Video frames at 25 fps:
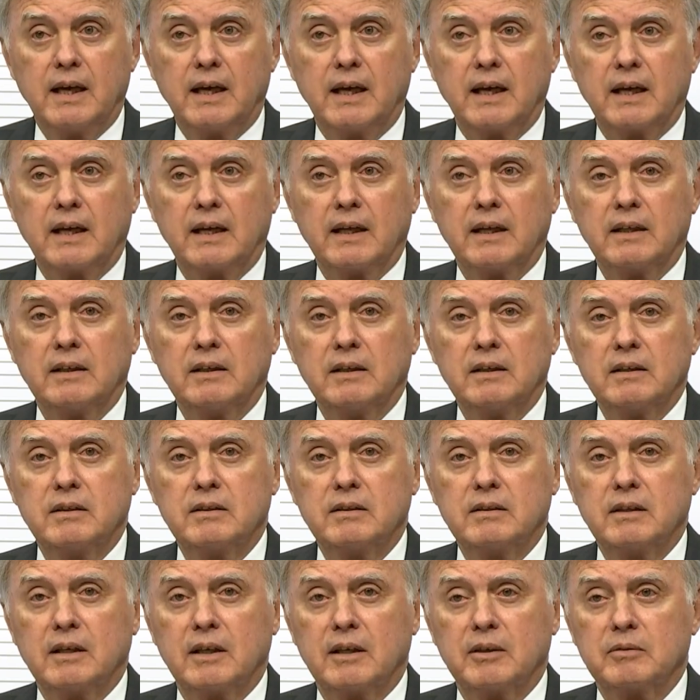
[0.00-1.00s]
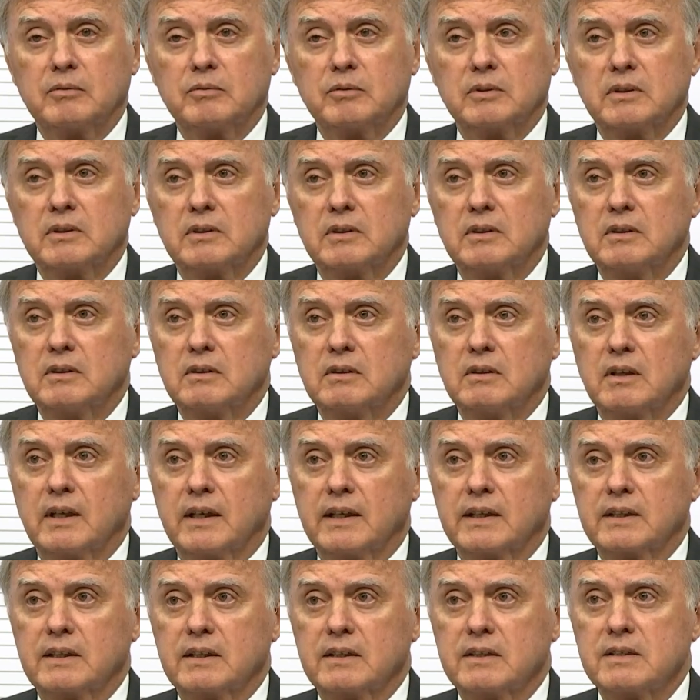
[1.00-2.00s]
And I would
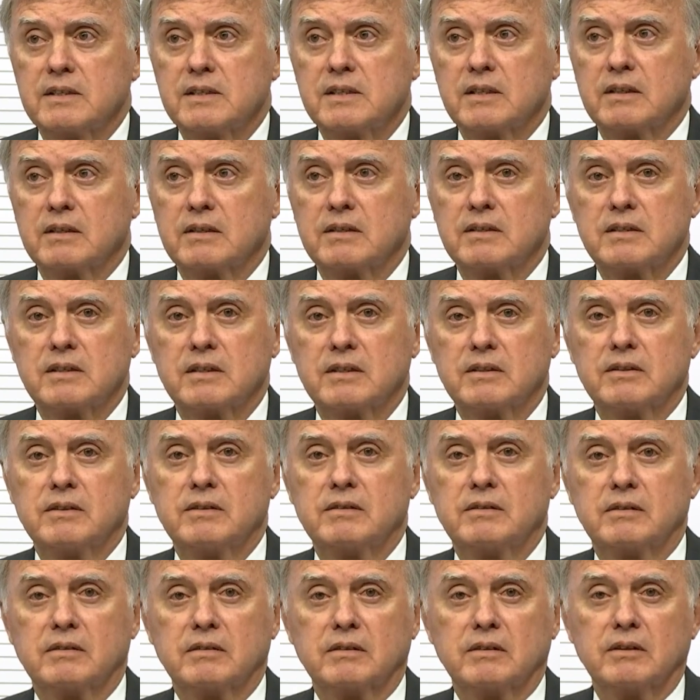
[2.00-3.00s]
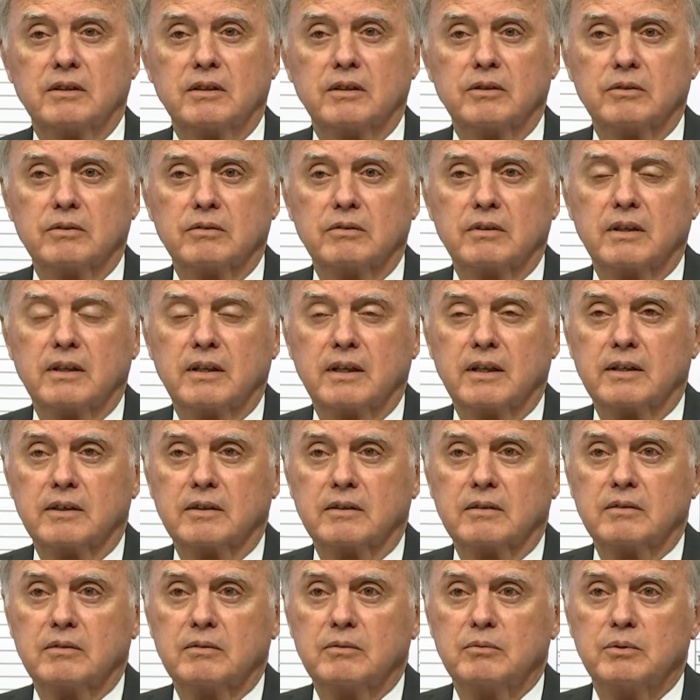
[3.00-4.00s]
like the citizens to know
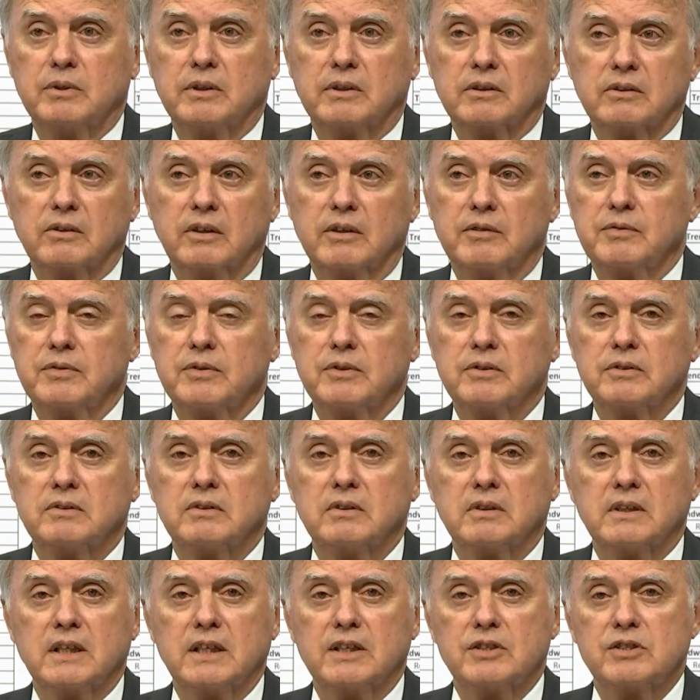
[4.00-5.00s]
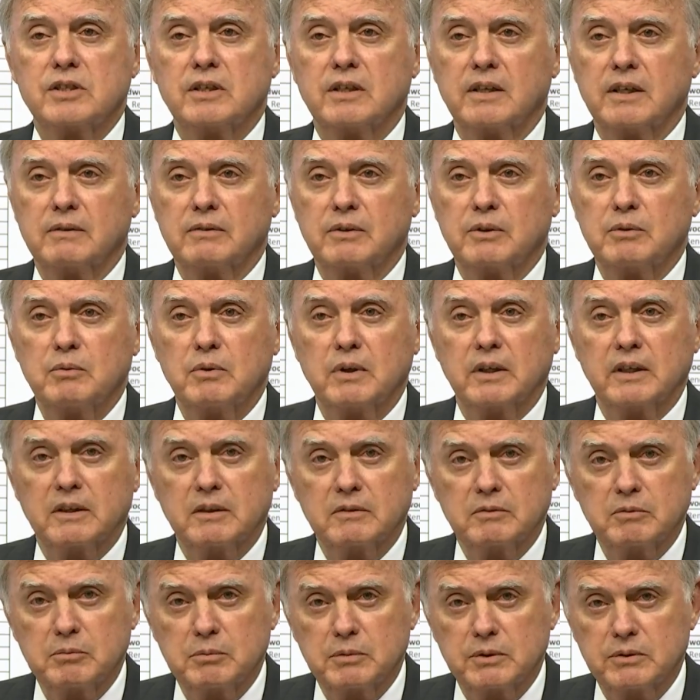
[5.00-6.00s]
that we are grateful to each and every one
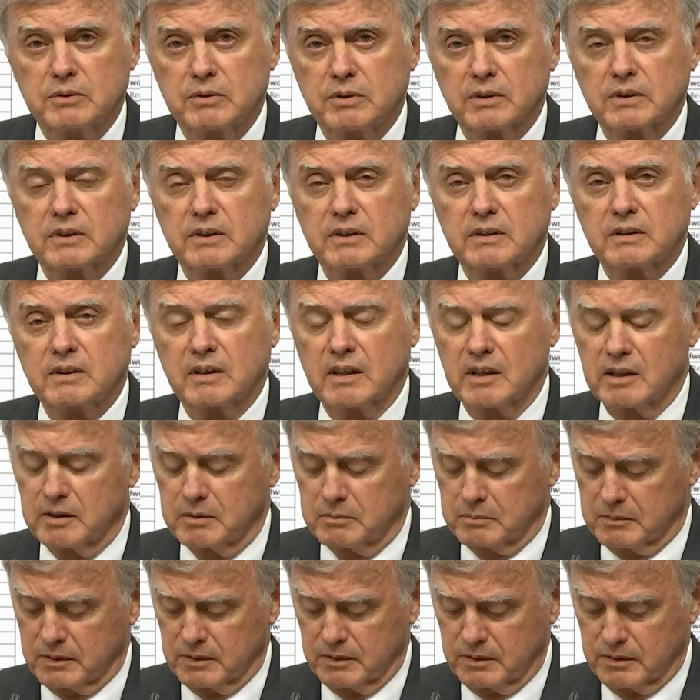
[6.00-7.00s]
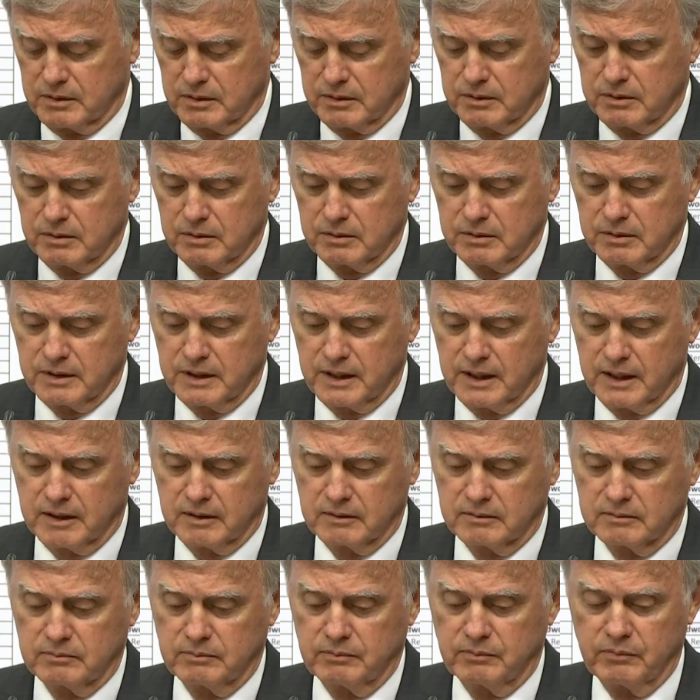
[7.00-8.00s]
of them who took the time to do
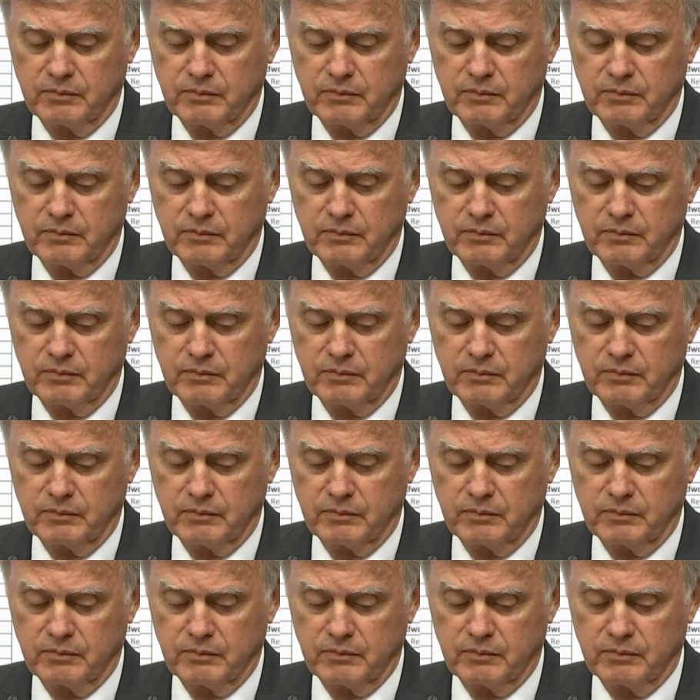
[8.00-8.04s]
that.